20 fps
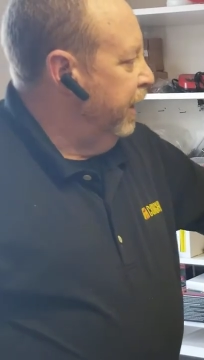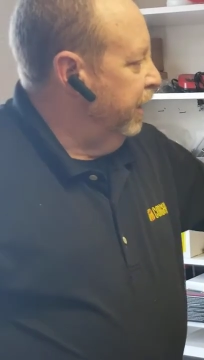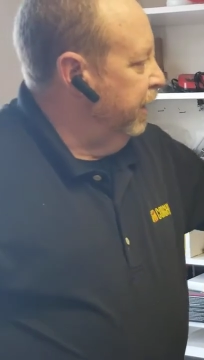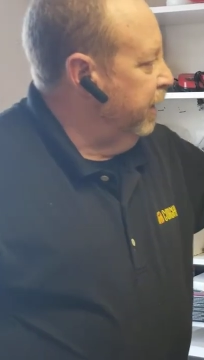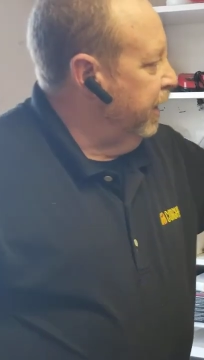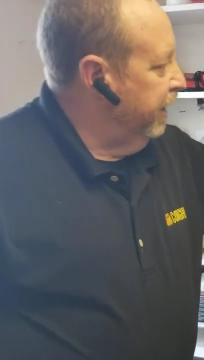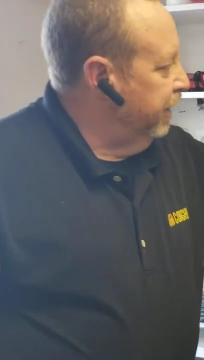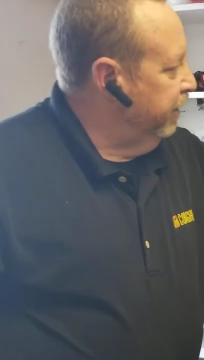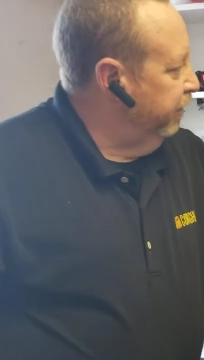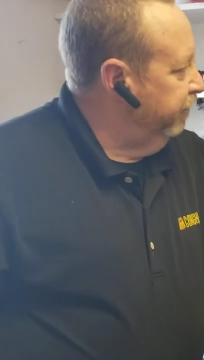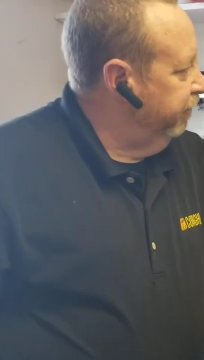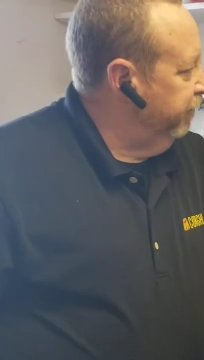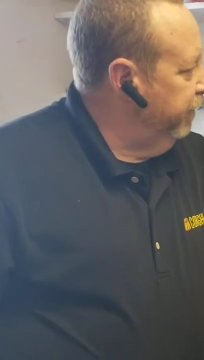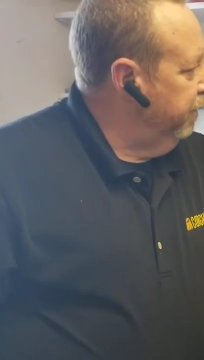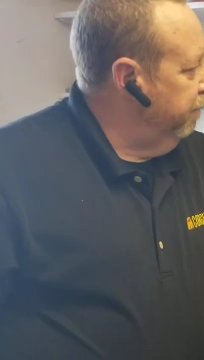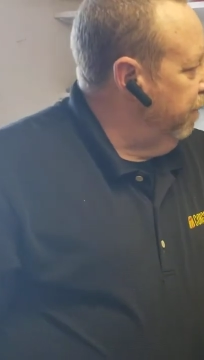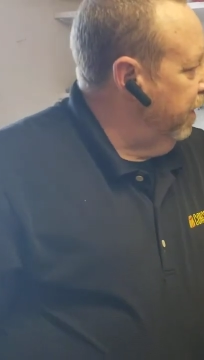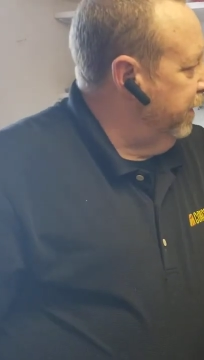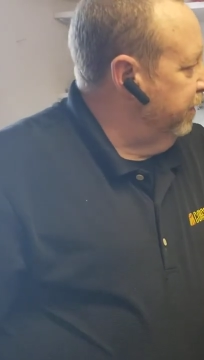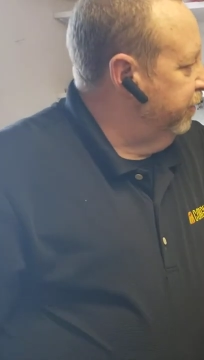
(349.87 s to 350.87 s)
And I can
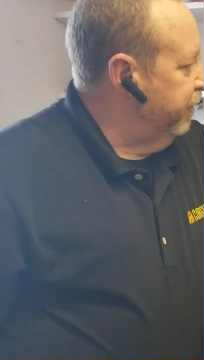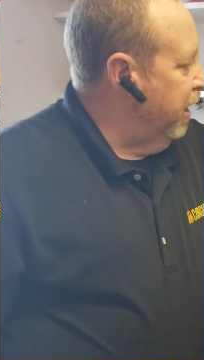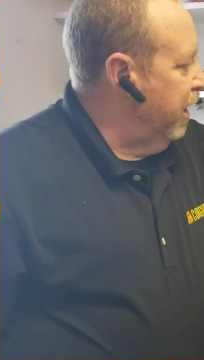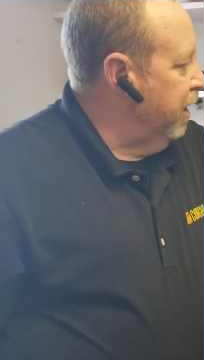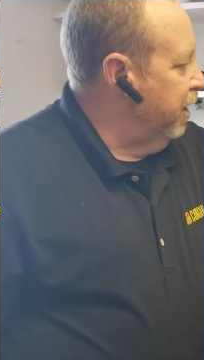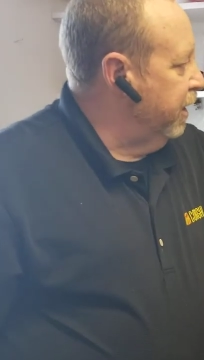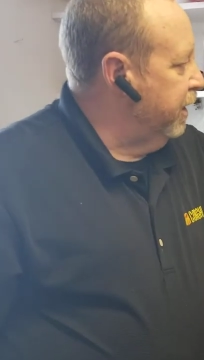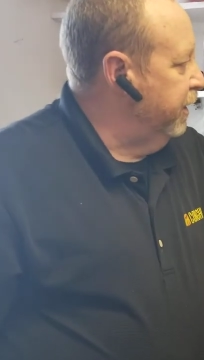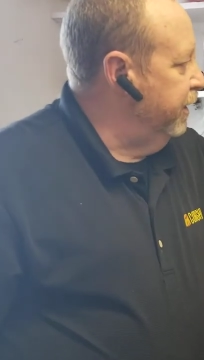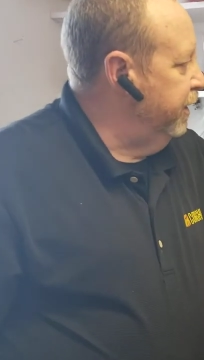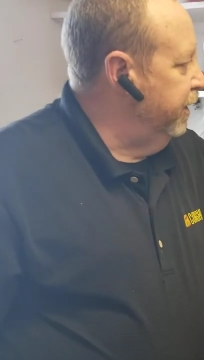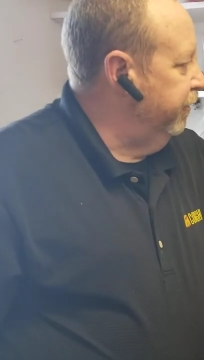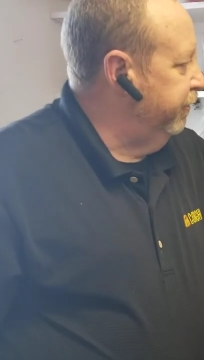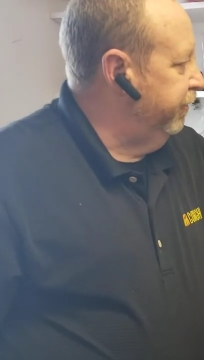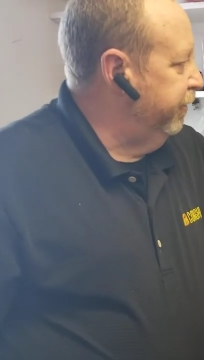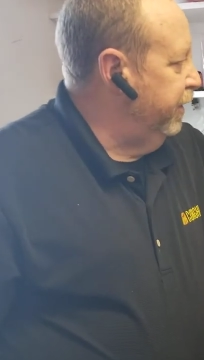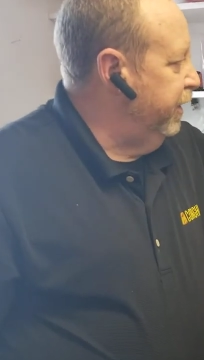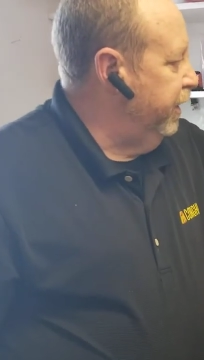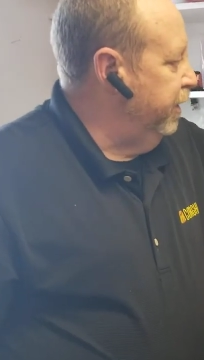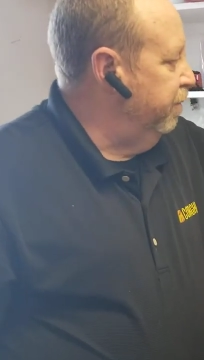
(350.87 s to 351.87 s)
see my tire
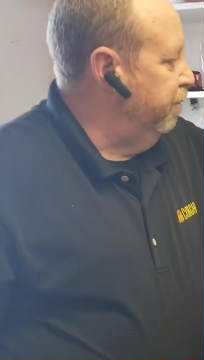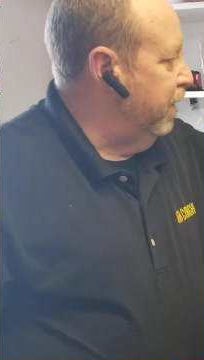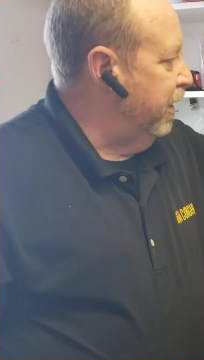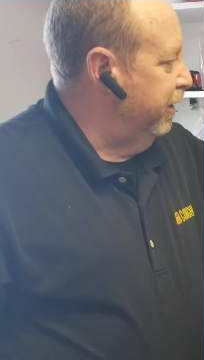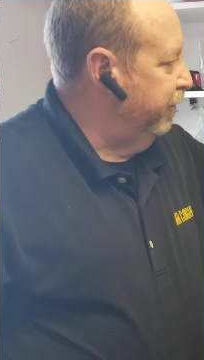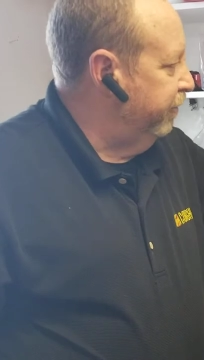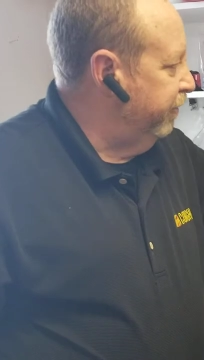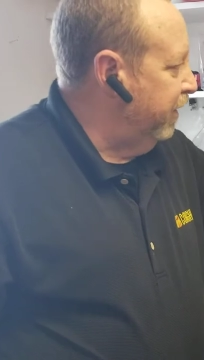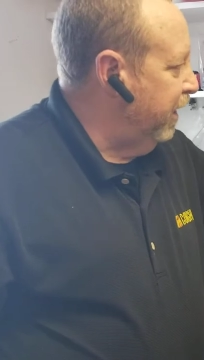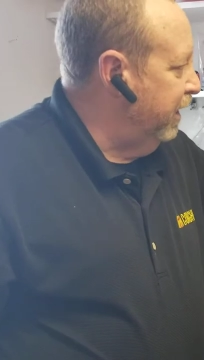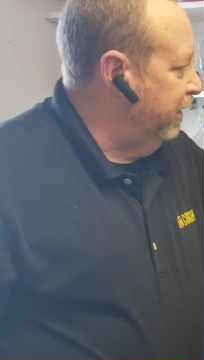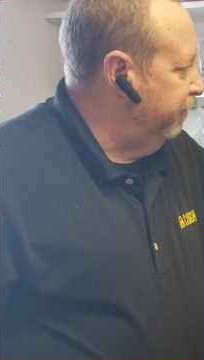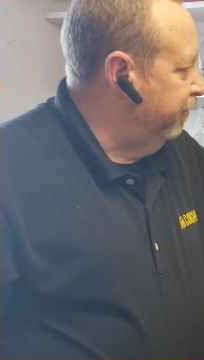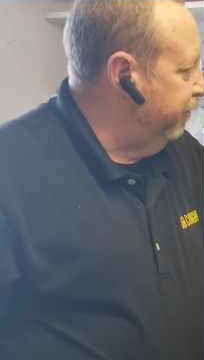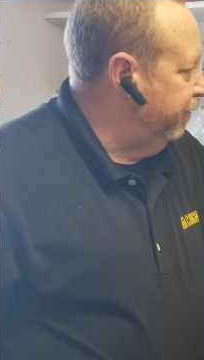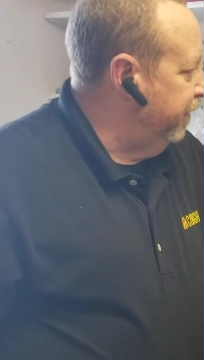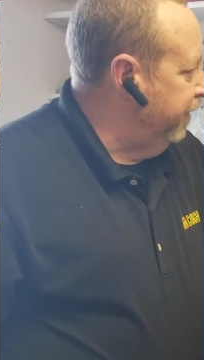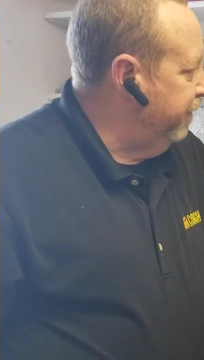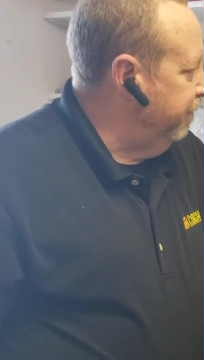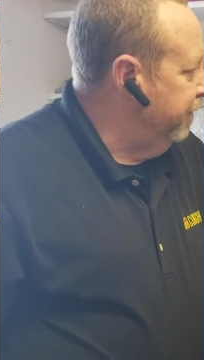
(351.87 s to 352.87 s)
conicity and my side
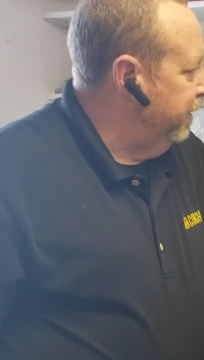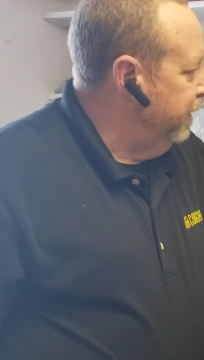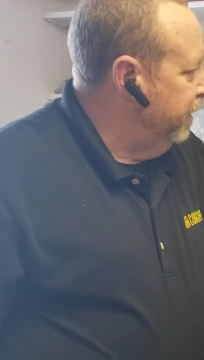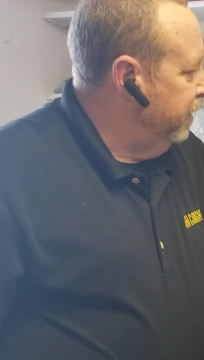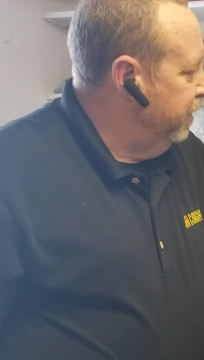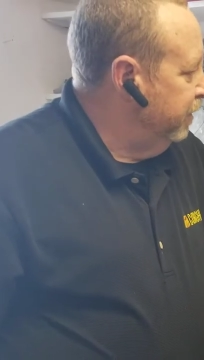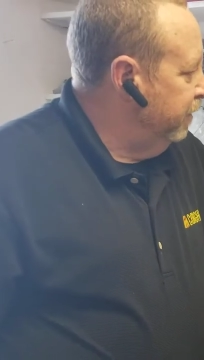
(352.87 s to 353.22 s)
slip.